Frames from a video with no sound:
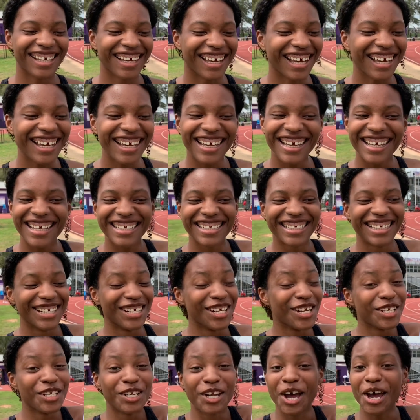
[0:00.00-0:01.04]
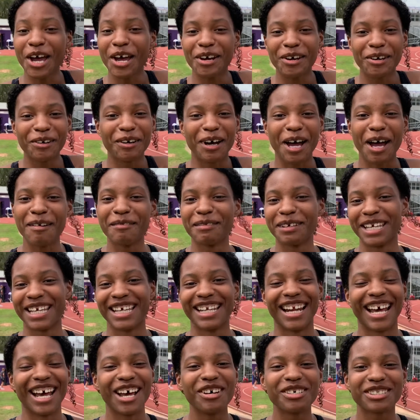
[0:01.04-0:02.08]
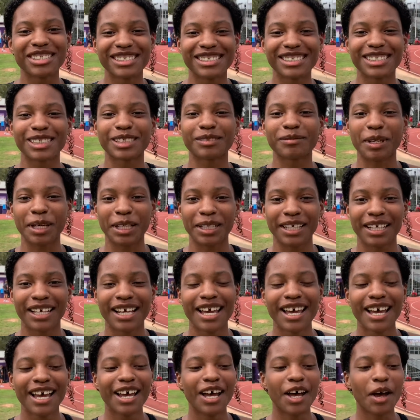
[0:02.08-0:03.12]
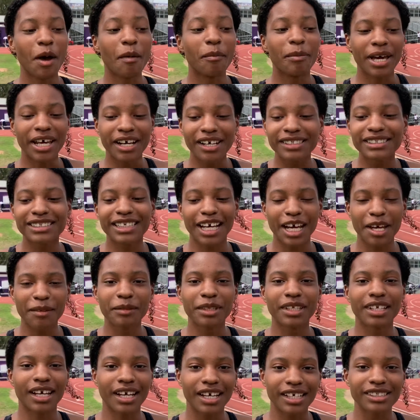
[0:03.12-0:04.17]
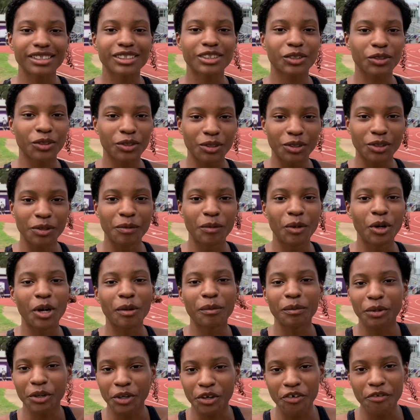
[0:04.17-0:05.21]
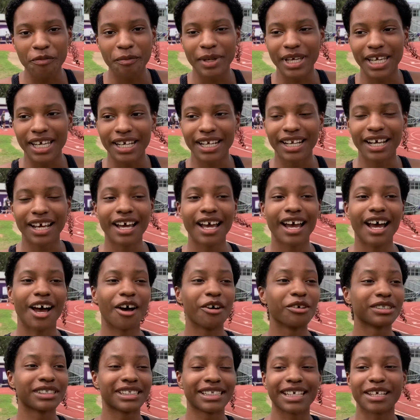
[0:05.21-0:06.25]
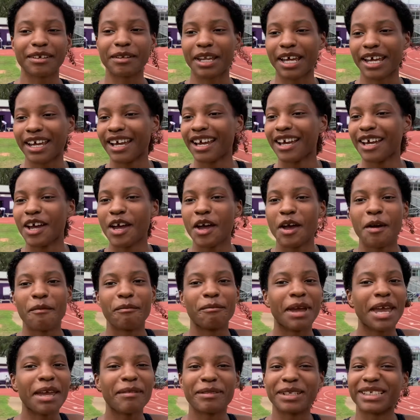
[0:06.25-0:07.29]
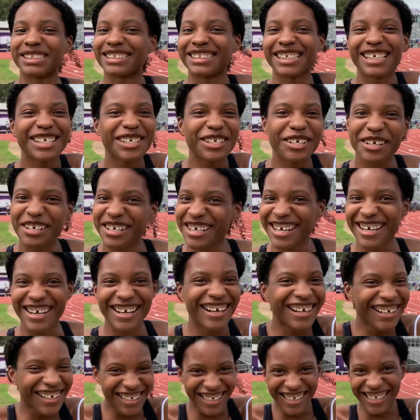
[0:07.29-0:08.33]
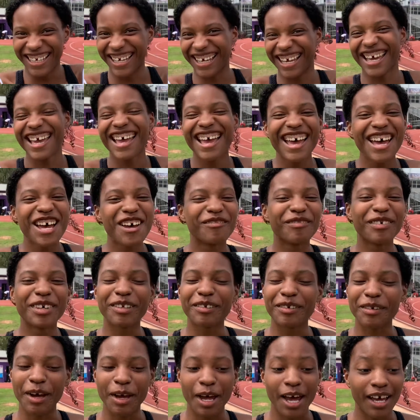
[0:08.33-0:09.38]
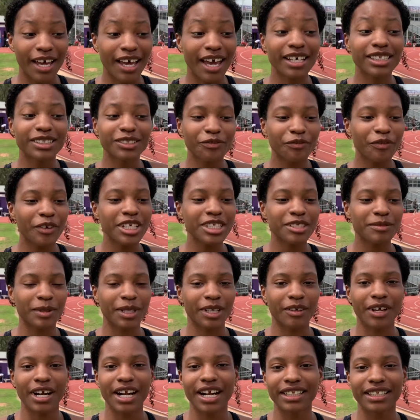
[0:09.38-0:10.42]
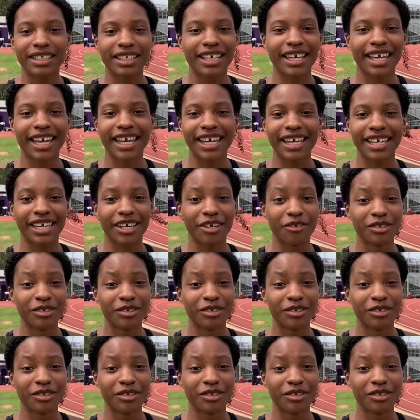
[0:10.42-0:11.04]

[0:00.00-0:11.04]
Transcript: I was just expecting a better time than high school, more improvement. I was thinking like maybe senior year, but as a freshman right at the gate, it